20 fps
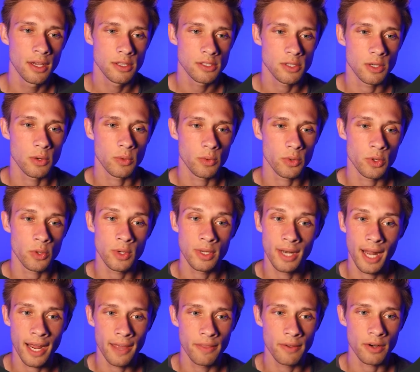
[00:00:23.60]
so you
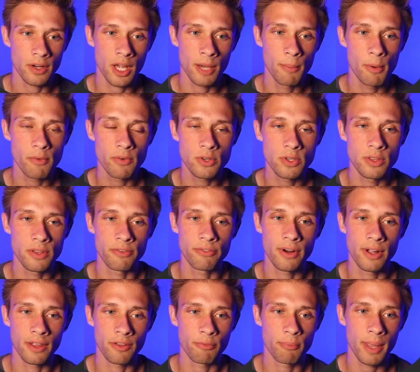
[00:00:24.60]
can either come over to the
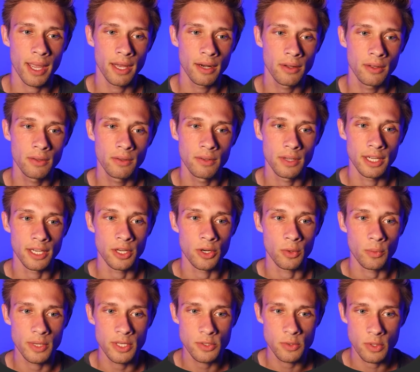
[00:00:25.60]
far left panel in
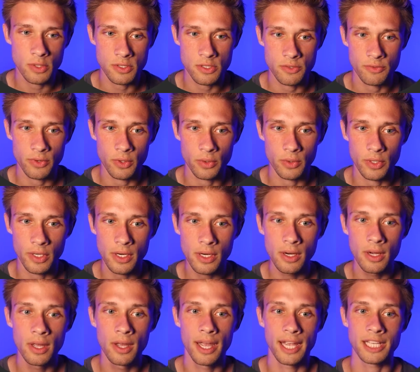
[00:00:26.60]
your resources folder,
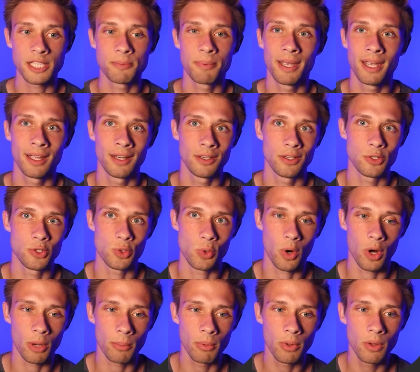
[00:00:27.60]
expand
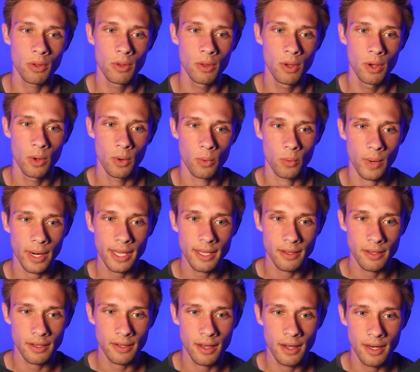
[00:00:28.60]
drawable, right
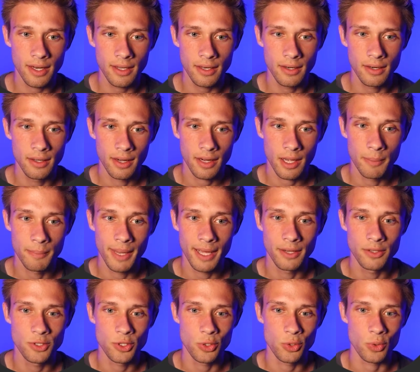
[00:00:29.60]
click on it, come
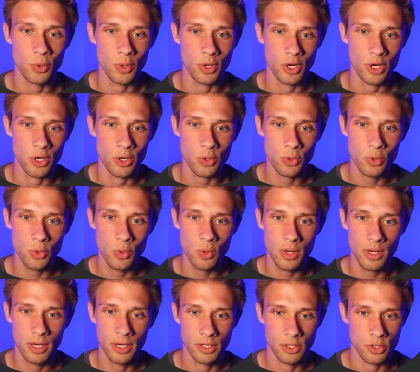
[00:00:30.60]
down to
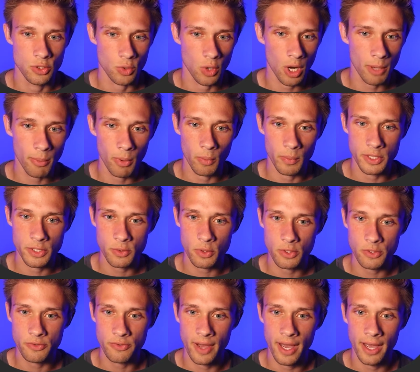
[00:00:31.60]
new drawable
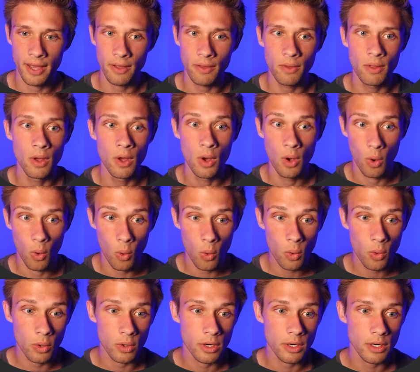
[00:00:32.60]
resource file,
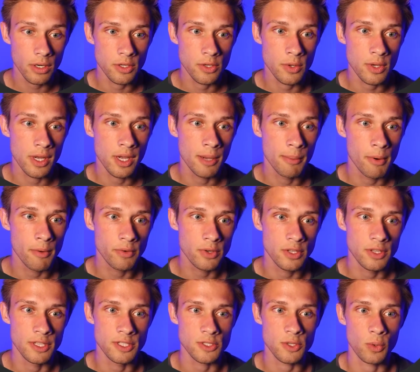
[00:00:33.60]
or you could come over
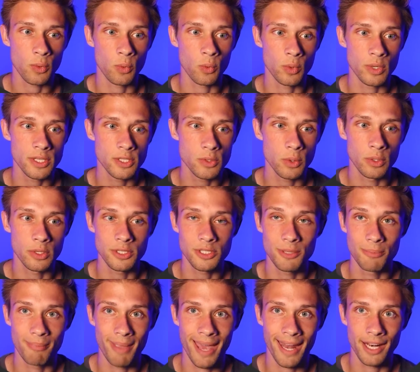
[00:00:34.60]
to this
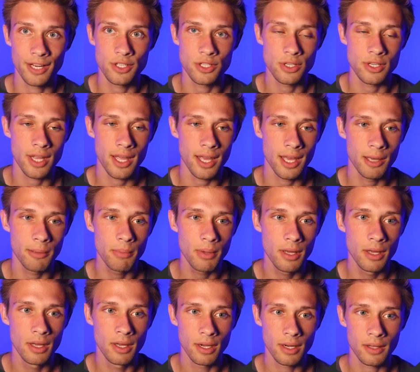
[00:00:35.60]
resource manager
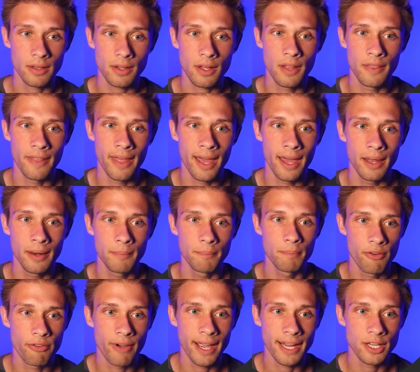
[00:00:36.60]
tab, click on that,
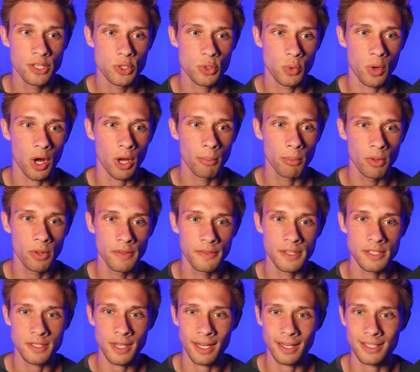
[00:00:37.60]
find drawable in
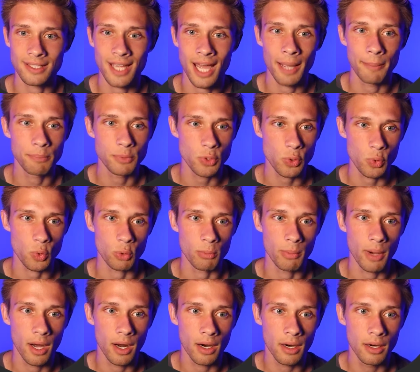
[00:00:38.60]
this like top
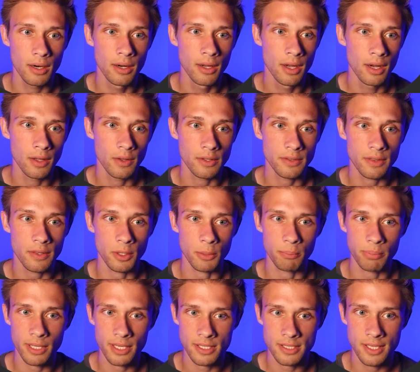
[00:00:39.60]
toolbar, click the little
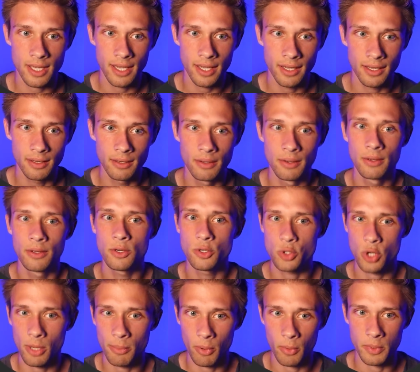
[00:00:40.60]
plus sign,
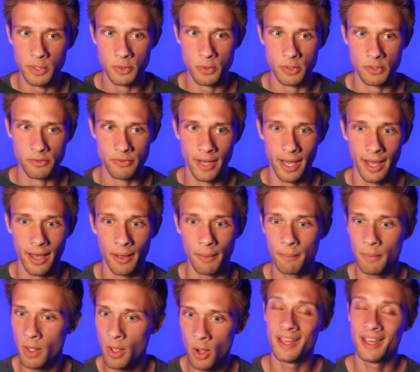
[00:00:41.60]
drawable resource file.